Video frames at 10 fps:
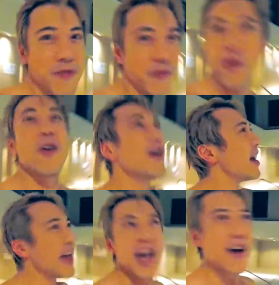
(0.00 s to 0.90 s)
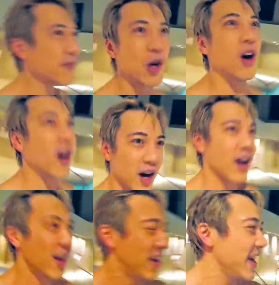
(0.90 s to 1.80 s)
forever
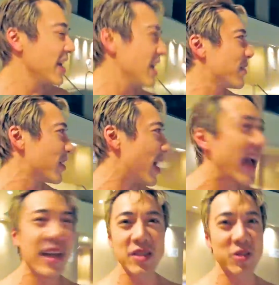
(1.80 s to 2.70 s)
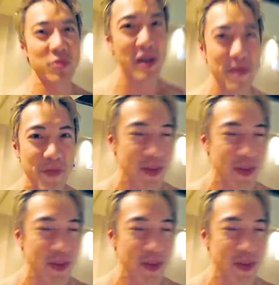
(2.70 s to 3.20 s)
and ever. I could swim